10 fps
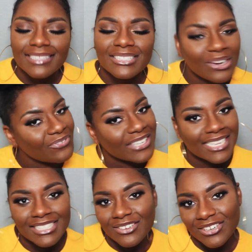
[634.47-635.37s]
don't
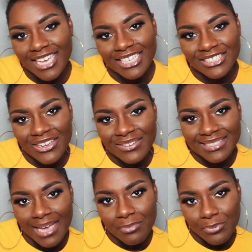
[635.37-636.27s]
forget to create your own
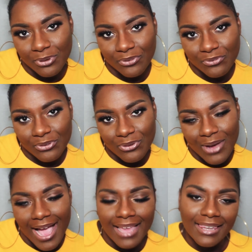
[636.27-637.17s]
type of
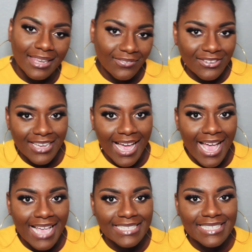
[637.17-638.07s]
beautiful. I love you
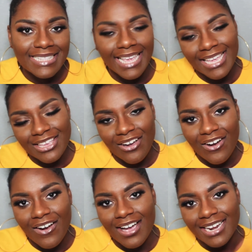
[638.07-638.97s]
guys. Thank
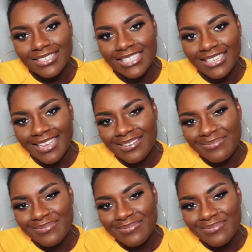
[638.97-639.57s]
y'all, and I'll see you later.